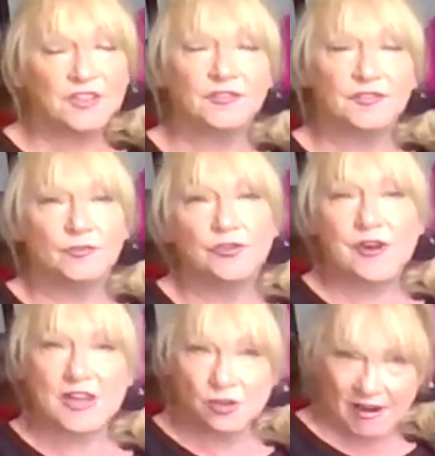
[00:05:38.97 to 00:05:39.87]
of
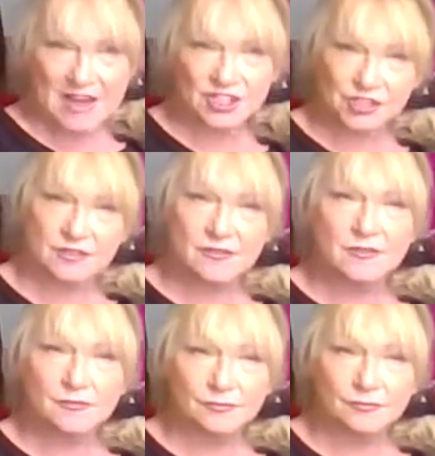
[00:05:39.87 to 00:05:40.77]
create your actions.